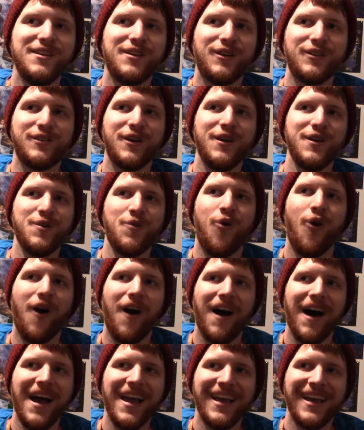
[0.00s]
and I'll tell you
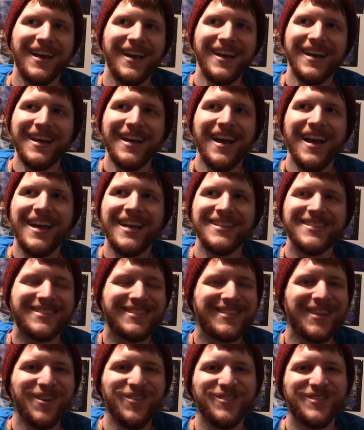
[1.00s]
why. It's
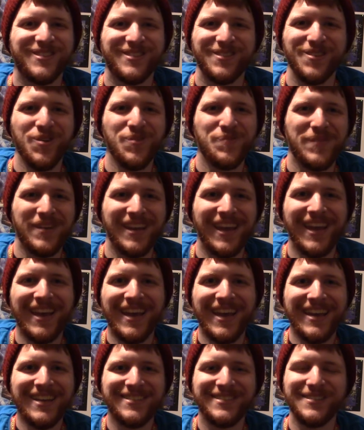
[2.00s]
so stupid.
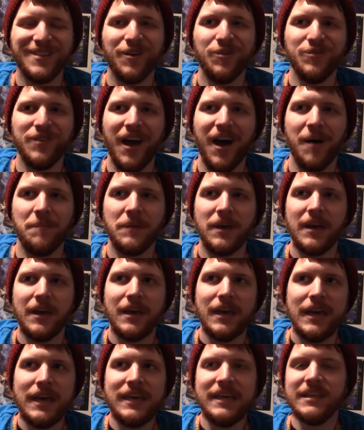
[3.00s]
It's so dumb.
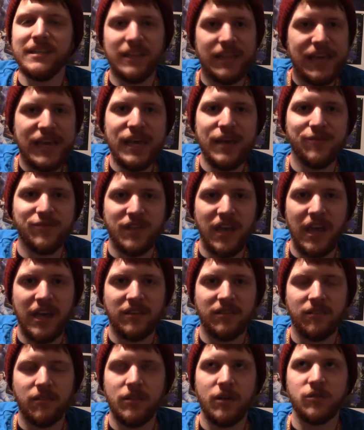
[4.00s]
He leaves,
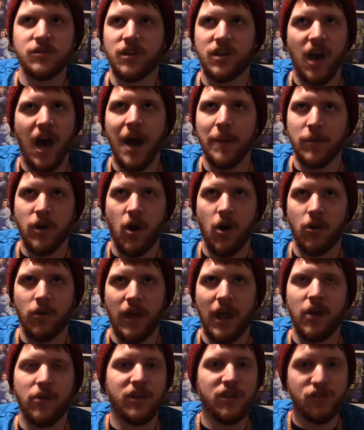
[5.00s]
and there's a cop car
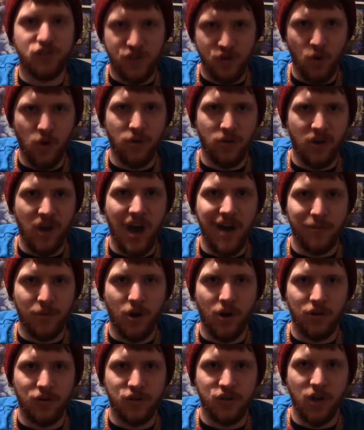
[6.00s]
there, then 2 other cop
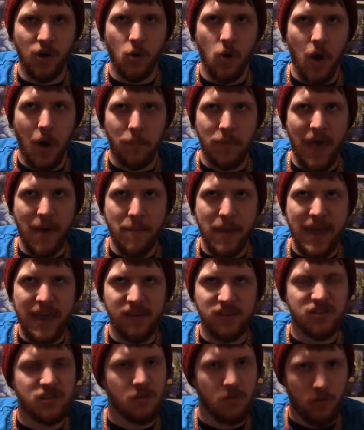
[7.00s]
cars show up. That
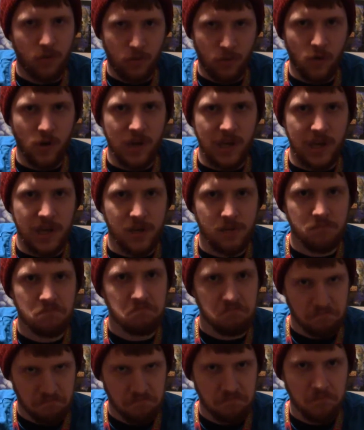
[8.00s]
makes 3.
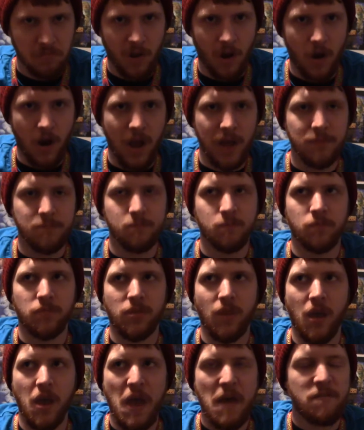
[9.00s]
Alright?
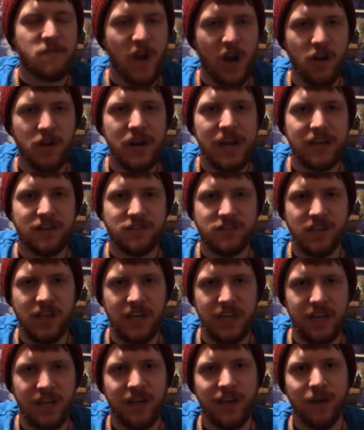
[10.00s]
Very next
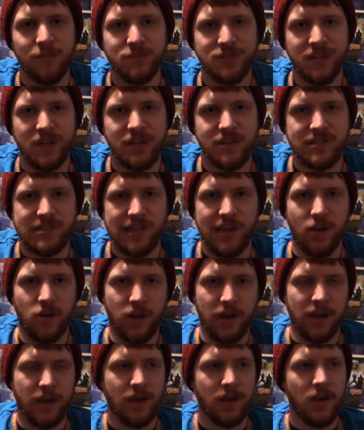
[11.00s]
scene, in comes Dennis
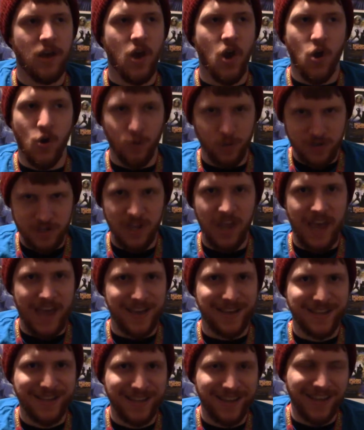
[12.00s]
Leary, who
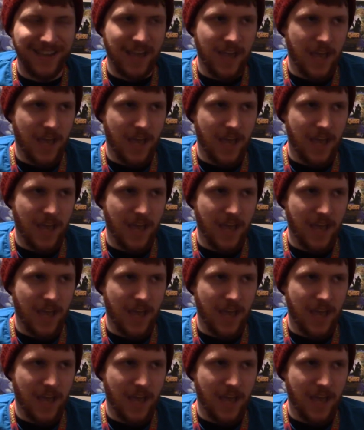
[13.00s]
says,